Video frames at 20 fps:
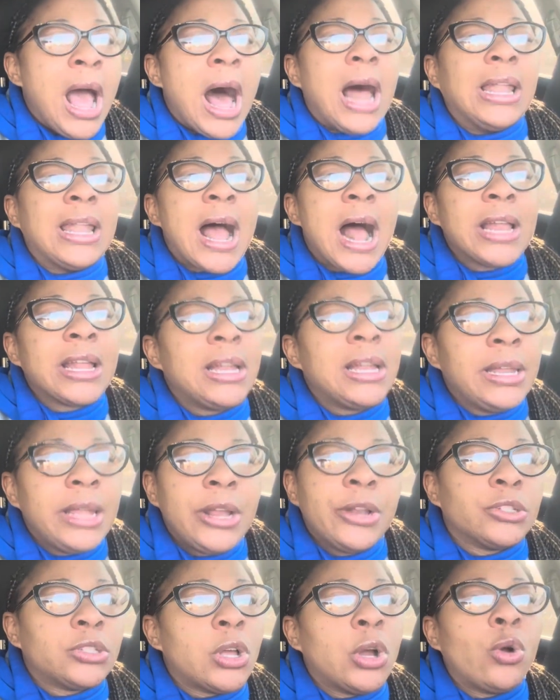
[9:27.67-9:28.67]
A lot of
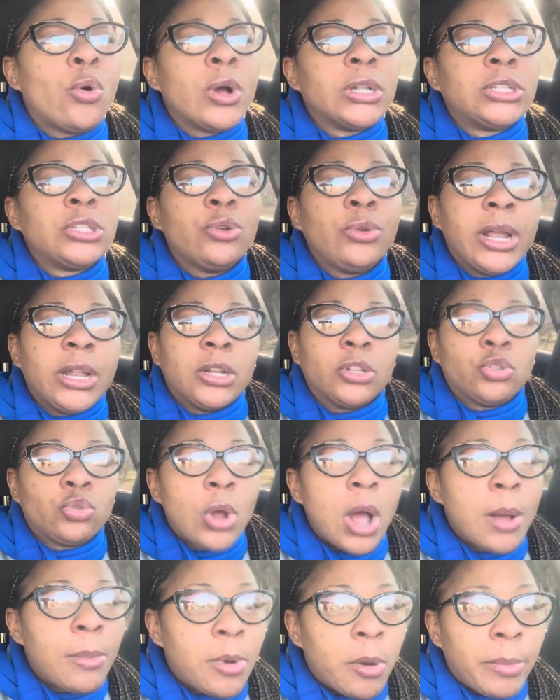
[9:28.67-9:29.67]
leaders are going to get in
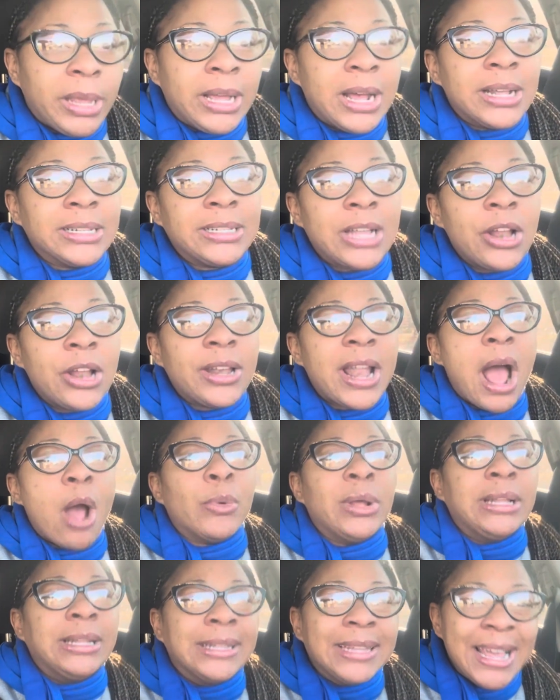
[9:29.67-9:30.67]
trouble because they're not
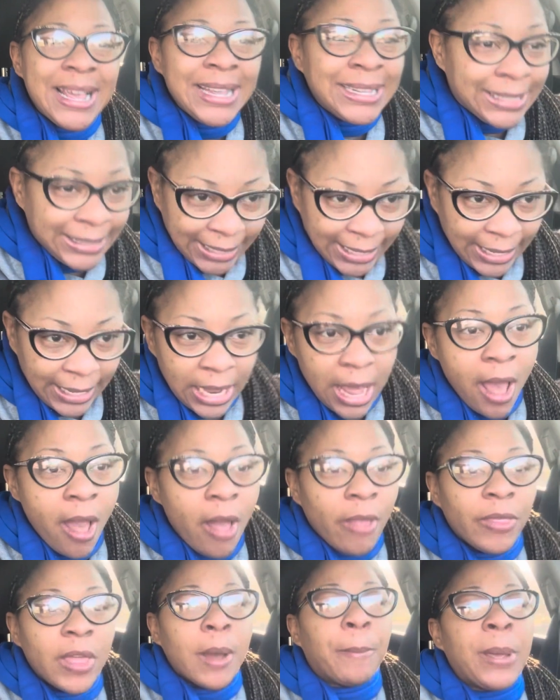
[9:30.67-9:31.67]
releasing
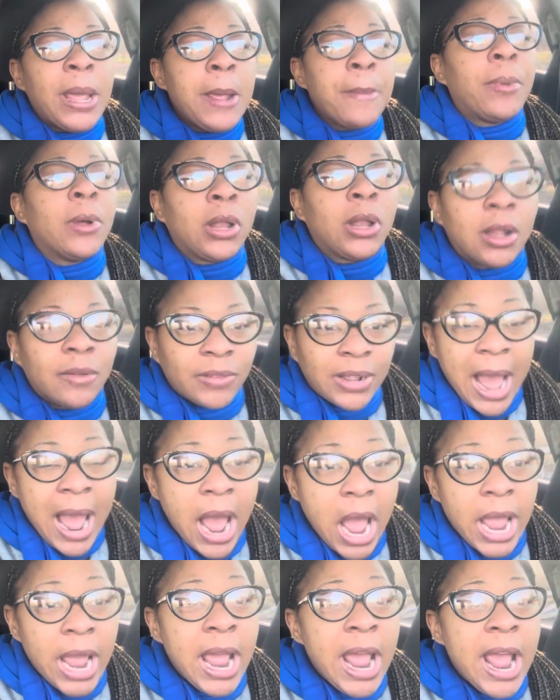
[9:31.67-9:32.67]
the people of
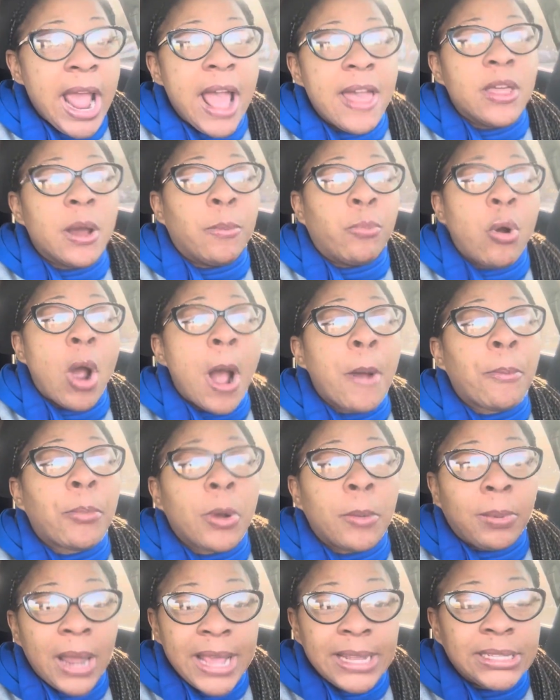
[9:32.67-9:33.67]
God in the proper
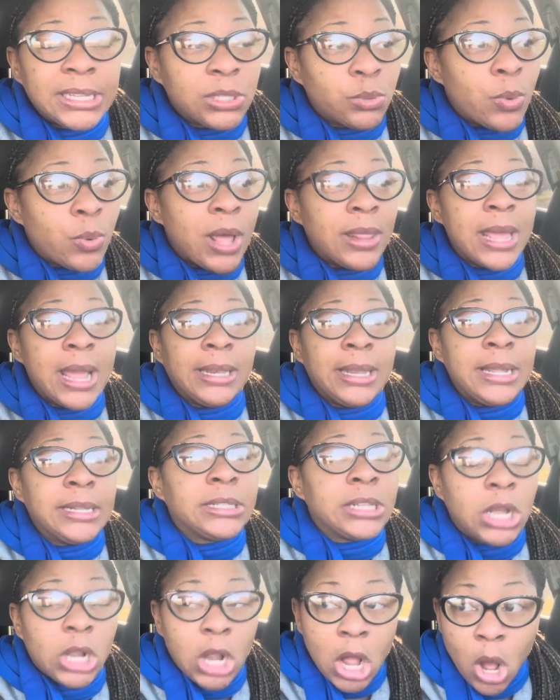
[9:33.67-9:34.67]
places where they need
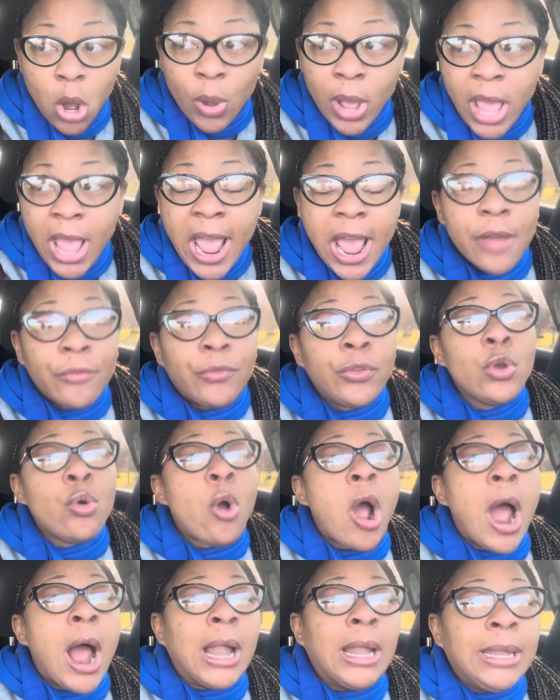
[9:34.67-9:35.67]
to go. If you
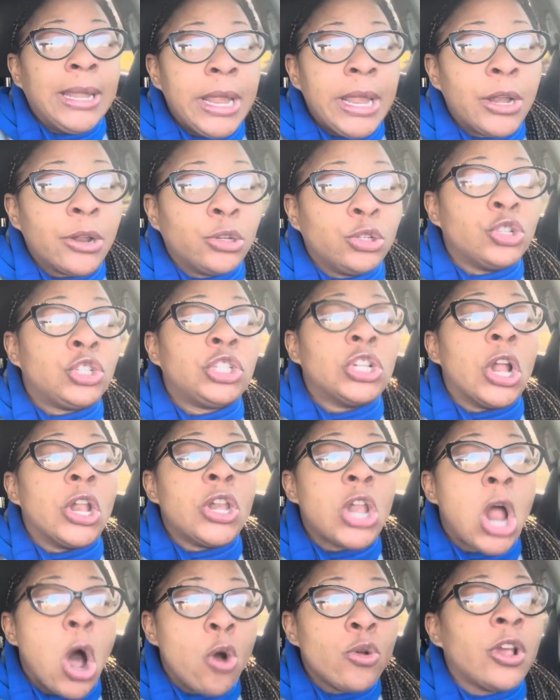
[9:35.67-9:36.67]
are a leader, you should
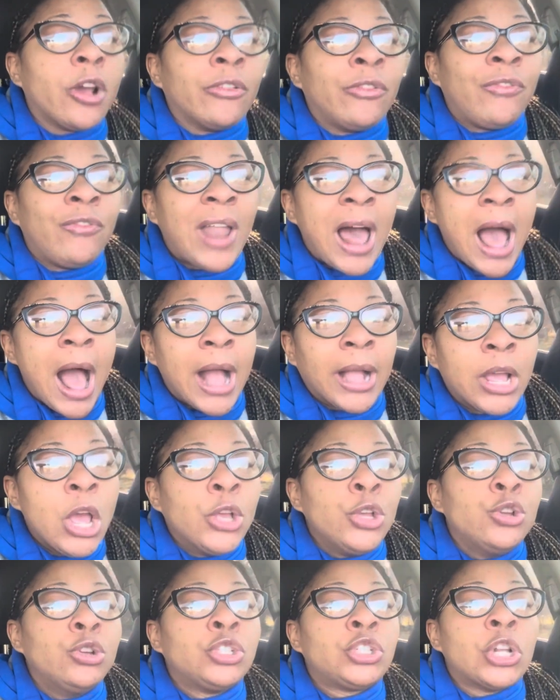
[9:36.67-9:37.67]
know your flock.
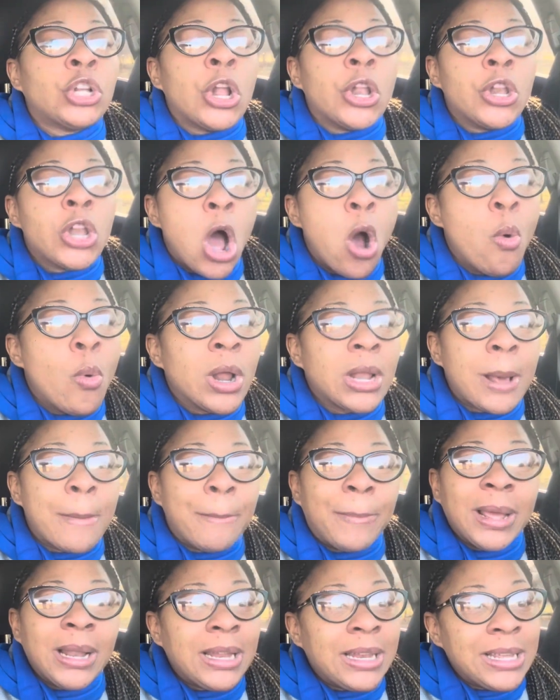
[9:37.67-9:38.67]
You should know what
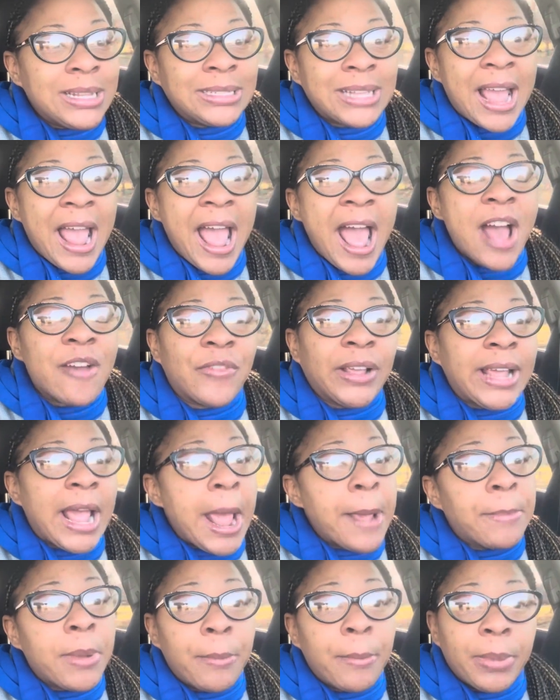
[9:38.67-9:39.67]
abilities they have and
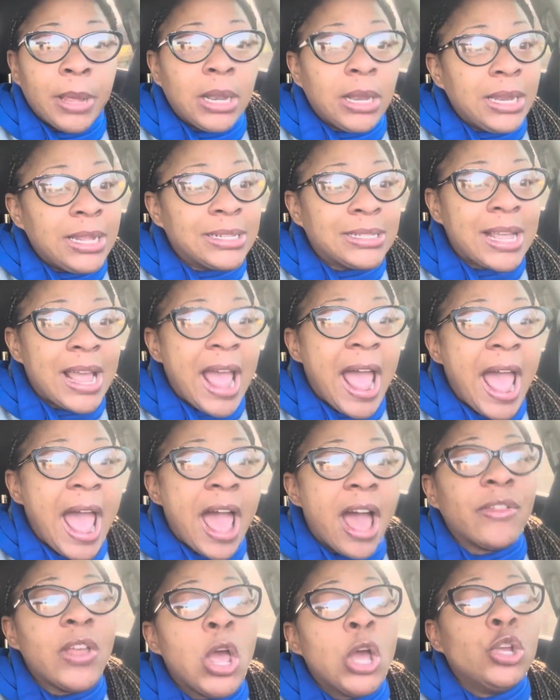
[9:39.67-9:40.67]
capabilities they
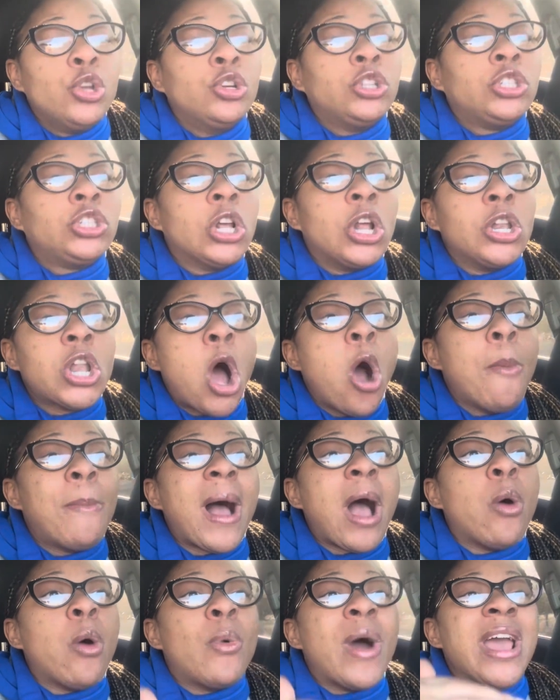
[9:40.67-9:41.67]
have. You should know
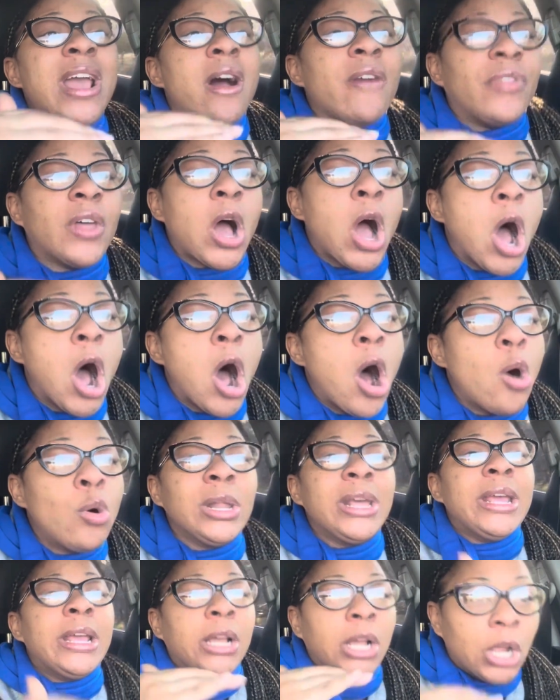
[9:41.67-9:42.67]
by way of the
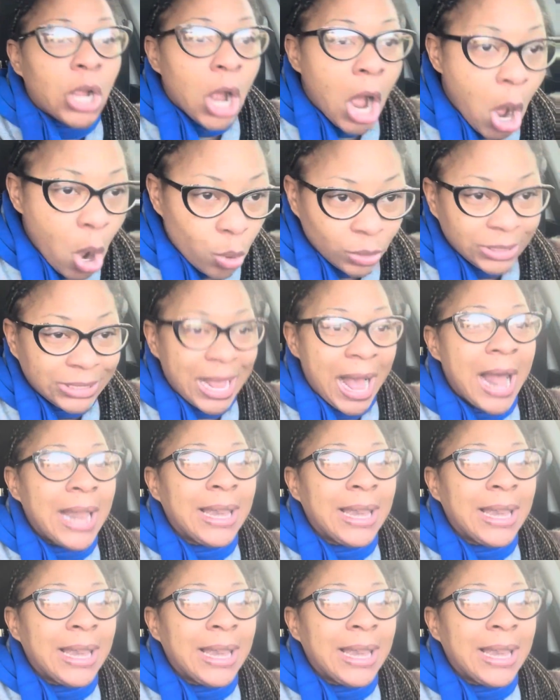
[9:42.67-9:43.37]
Holy Ghost.